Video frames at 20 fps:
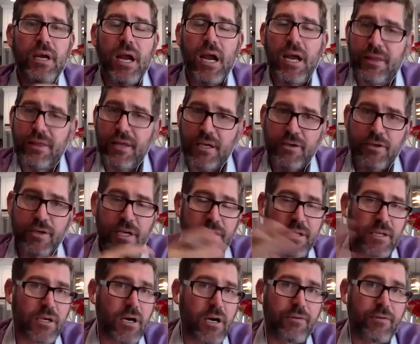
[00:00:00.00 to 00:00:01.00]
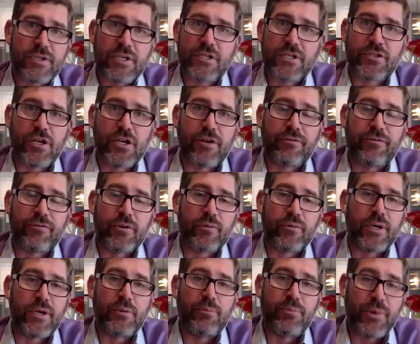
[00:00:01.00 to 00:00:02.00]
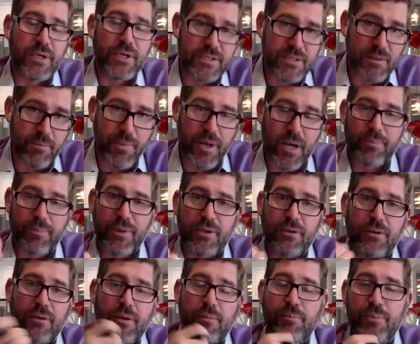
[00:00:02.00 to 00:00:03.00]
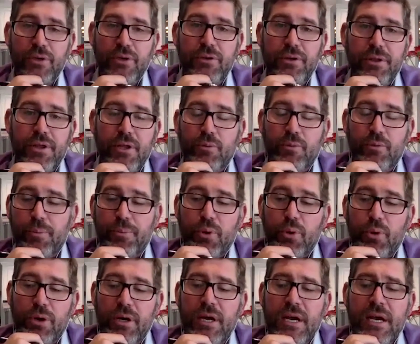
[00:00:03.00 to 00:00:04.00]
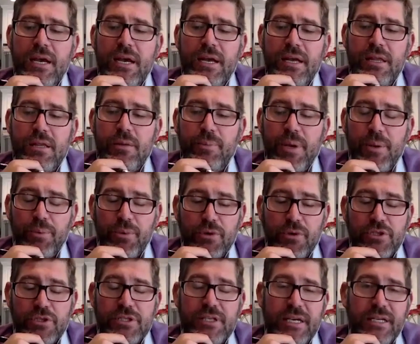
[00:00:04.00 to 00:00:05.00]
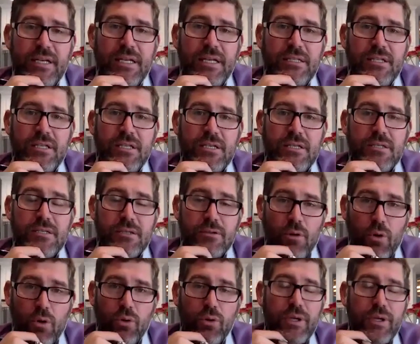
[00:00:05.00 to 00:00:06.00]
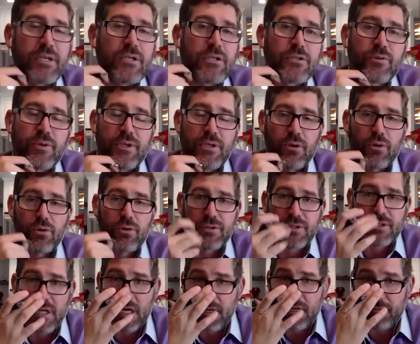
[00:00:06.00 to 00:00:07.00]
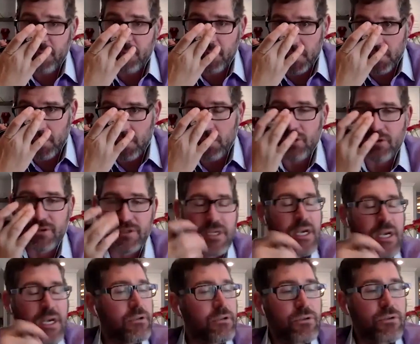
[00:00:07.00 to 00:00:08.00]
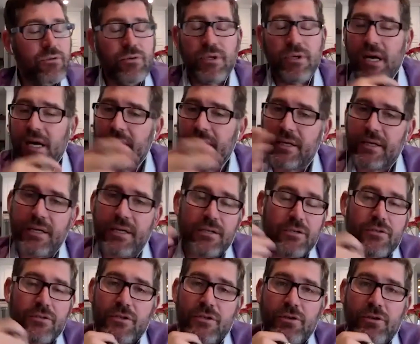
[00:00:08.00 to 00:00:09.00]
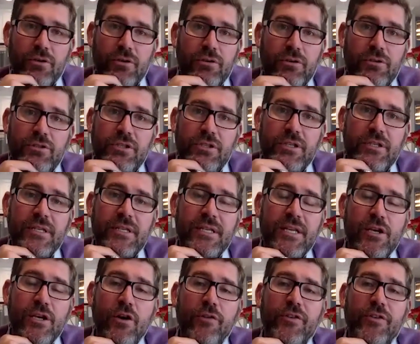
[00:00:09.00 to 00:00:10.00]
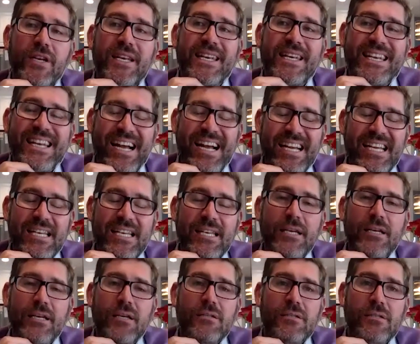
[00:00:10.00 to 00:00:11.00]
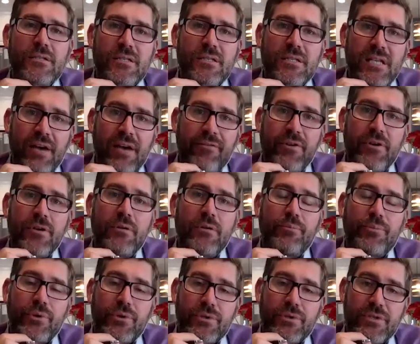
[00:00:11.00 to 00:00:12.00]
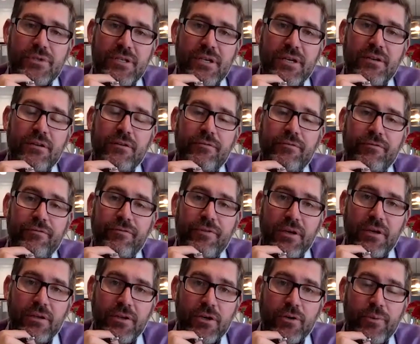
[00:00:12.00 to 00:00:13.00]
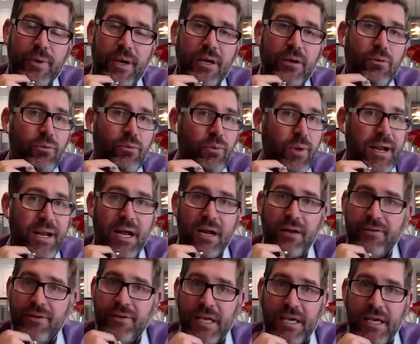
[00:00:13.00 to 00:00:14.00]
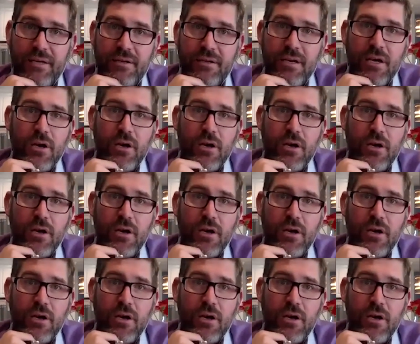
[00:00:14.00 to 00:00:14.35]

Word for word: And then you get the conversation off and running, but it's about build, building the rapport. And the people are just getting into this whole industry and the whole side of doing calls. Do not get discouraged. You have a 97% failure rate right out of the gate